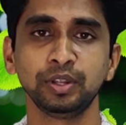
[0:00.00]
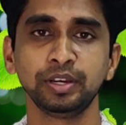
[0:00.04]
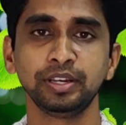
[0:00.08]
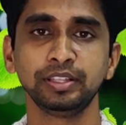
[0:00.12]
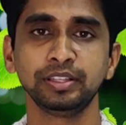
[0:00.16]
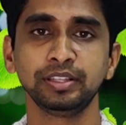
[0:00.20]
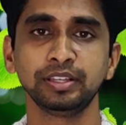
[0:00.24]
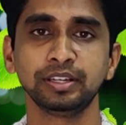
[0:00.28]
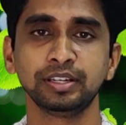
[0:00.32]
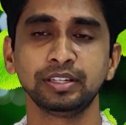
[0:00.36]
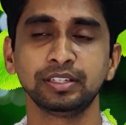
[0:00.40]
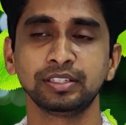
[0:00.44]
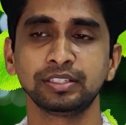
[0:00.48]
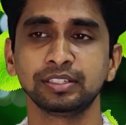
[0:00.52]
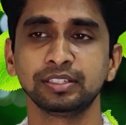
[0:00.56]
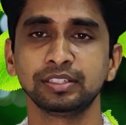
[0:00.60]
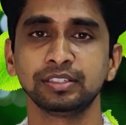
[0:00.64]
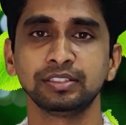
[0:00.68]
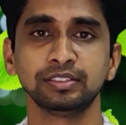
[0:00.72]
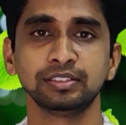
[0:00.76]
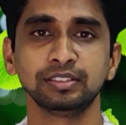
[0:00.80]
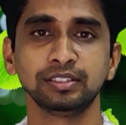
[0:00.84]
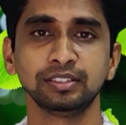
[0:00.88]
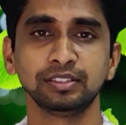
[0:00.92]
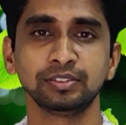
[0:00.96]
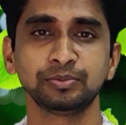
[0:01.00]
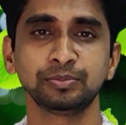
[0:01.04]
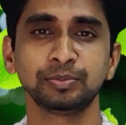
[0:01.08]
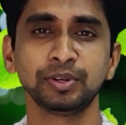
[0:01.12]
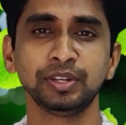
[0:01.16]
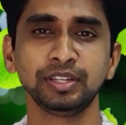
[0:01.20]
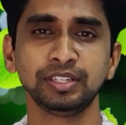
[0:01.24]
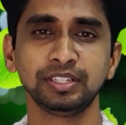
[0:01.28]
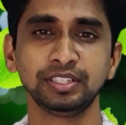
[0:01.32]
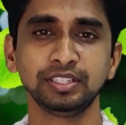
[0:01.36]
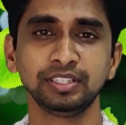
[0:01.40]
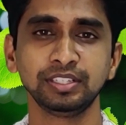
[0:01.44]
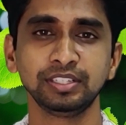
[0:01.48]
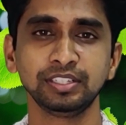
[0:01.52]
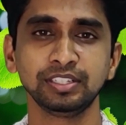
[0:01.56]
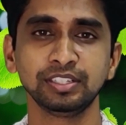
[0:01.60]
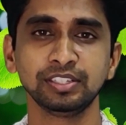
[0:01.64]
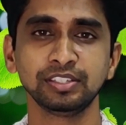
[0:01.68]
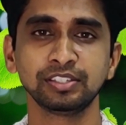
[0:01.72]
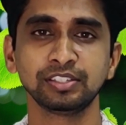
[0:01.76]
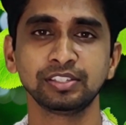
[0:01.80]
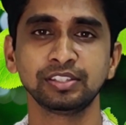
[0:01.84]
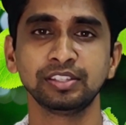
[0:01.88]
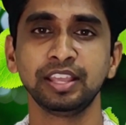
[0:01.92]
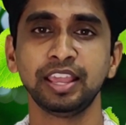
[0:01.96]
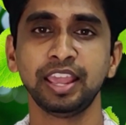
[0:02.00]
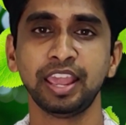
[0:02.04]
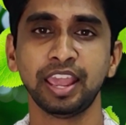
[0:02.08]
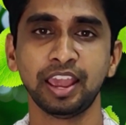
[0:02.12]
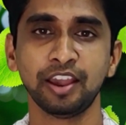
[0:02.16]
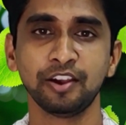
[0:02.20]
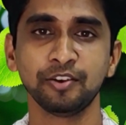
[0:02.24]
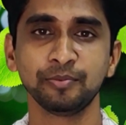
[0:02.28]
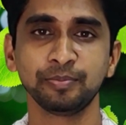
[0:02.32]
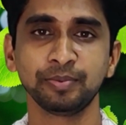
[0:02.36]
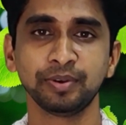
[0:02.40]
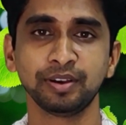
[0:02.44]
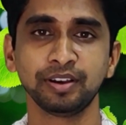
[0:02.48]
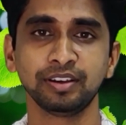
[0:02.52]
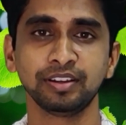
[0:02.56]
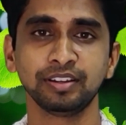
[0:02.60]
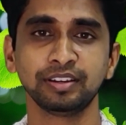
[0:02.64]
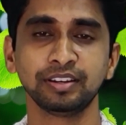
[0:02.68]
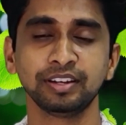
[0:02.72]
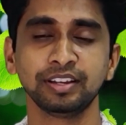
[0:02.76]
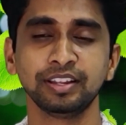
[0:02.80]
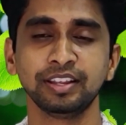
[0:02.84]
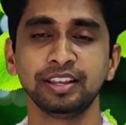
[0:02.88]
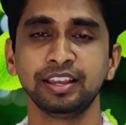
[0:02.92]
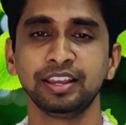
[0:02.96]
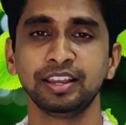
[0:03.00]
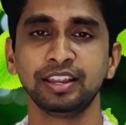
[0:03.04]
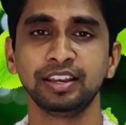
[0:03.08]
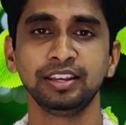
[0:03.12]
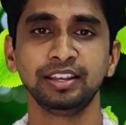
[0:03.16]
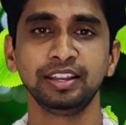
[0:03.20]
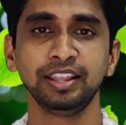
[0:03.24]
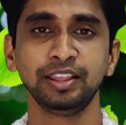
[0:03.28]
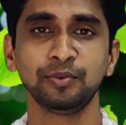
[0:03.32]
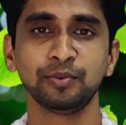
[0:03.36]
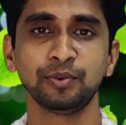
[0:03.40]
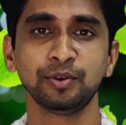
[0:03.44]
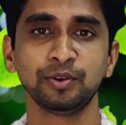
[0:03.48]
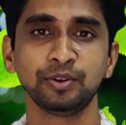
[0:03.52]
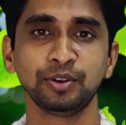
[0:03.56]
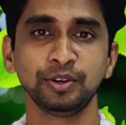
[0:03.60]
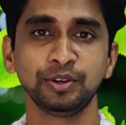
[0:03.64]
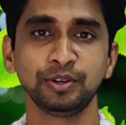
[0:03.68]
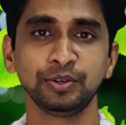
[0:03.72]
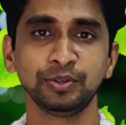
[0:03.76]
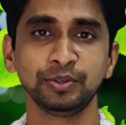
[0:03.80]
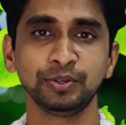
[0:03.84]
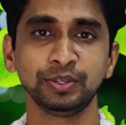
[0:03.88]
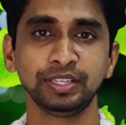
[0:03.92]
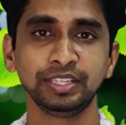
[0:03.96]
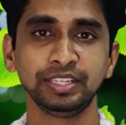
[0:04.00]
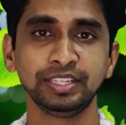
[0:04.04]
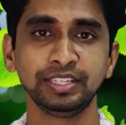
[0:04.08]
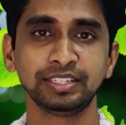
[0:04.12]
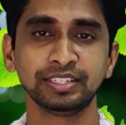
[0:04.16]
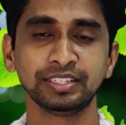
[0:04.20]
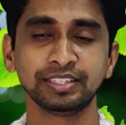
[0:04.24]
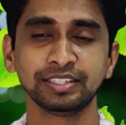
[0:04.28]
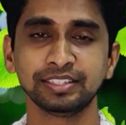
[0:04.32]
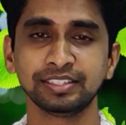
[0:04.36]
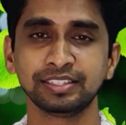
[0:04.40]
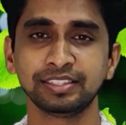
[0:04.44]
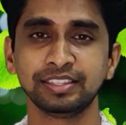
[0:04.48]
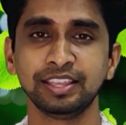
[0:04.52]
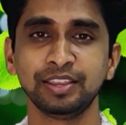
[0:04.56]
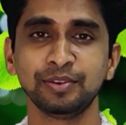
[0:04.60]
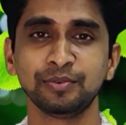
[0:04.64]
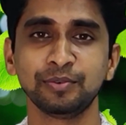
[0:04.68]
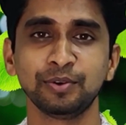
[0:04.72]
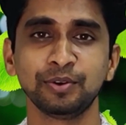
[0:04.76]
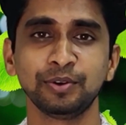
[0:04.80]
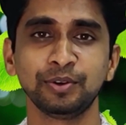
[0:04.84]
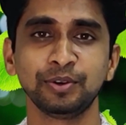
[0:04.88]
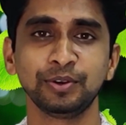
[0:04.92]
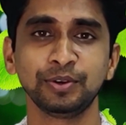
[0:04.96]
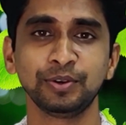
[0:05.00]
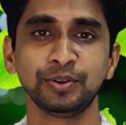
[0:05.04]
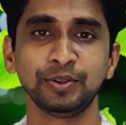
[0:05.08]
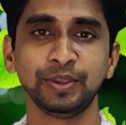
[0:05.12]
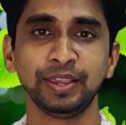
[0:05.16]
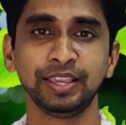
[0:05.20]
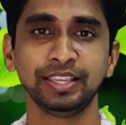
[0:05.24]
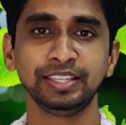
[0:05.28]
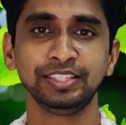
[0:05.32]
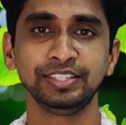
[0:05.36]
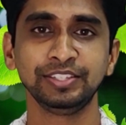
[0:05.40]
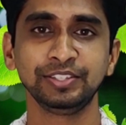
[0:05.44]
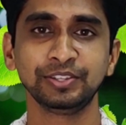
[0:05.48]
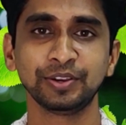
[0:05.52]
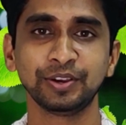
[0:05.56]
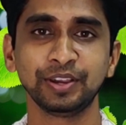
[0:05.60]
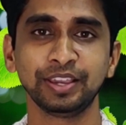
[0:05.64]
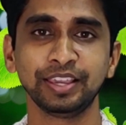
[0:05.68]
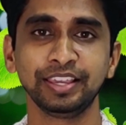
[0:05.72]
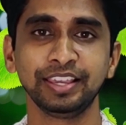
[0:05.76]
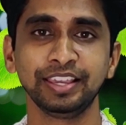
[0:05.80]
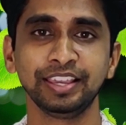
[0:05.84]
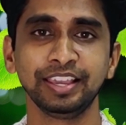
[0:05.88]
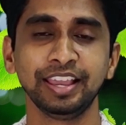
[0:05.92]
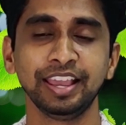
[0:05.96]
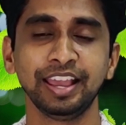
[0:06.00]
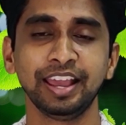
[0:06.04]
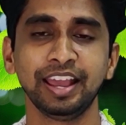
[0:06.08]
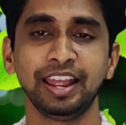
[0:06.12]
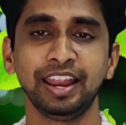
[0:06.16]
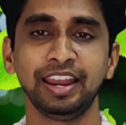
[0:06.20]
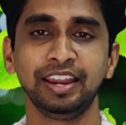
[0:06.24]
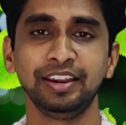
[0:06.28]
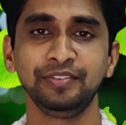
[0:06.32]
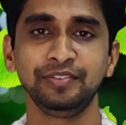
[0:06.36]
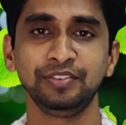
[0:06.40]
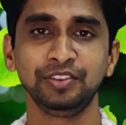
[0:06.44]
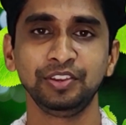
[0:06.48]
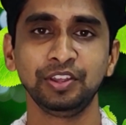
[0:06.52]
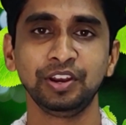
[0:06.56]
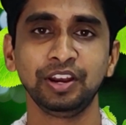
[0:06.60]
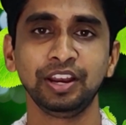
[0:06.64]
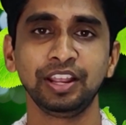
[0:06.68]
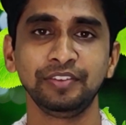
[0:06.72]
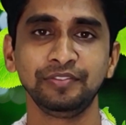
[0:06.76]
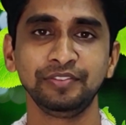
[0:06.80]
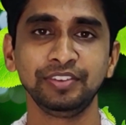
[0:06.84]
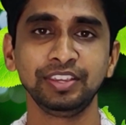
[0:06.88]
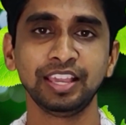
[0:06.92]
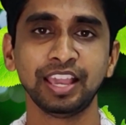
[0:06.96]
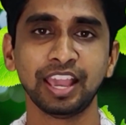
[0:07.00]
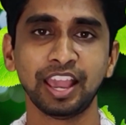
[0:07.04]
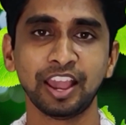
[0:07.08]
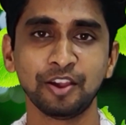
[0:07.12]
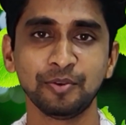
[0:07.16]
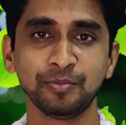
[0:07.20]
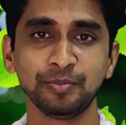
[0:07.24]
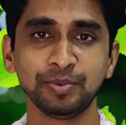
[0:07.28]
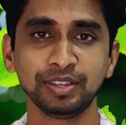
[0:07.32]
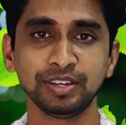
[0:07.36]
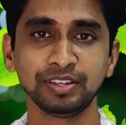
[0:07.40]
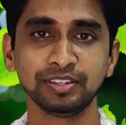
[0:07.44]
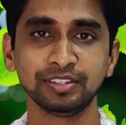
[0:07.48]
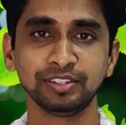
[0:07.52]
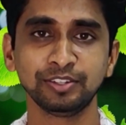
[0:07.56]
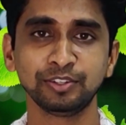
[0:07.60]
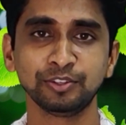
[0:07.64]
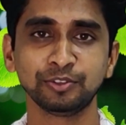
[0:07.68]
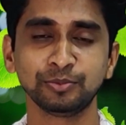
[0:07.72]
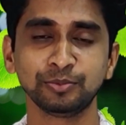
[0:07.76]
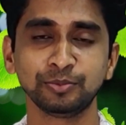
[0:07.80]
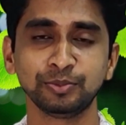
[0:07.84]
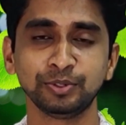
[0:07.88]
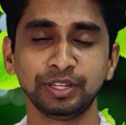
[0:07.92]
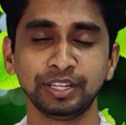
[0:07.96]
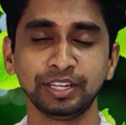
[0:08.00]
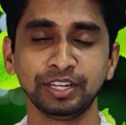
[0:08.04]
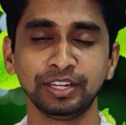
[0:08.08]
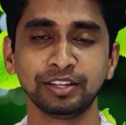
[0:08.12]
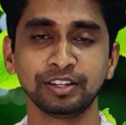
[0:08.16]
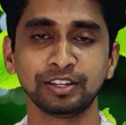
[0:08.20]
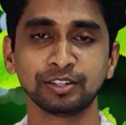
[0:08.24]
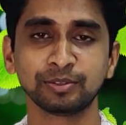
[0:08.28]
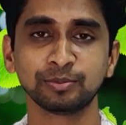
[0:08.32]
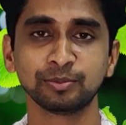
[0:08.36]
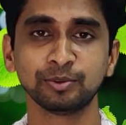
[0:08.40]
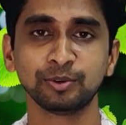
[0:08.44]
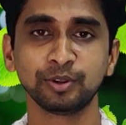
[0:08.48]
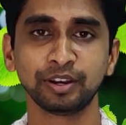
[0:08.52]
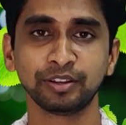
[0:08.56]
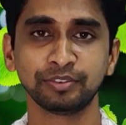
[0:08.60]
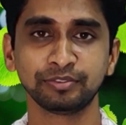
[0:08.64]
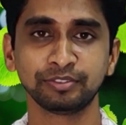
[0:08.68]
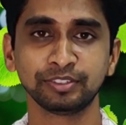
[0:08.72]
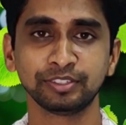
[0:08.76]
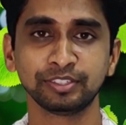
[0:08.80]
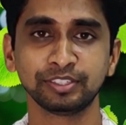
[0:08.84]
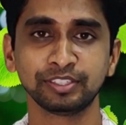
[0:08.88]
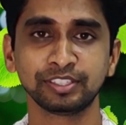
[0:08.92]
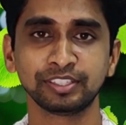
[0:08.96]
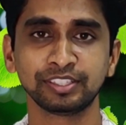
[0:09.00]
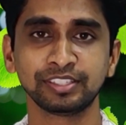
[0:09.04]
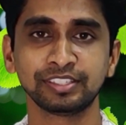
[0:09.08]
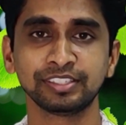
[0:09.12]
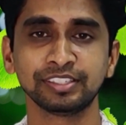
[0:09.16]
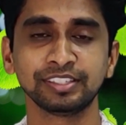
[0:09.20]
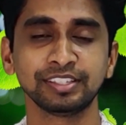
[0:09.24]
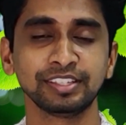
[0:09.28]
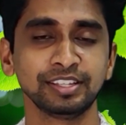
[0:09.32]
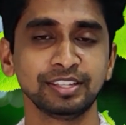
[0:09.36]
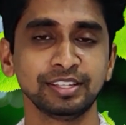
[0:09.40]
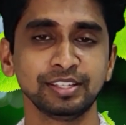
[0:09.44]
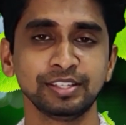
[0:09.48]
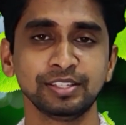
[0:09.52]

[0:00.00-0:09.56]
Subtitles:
worry that the politicians, they have power and they wanted to eat us, they wanted to enjoy, and we have been putting a lot more efforts.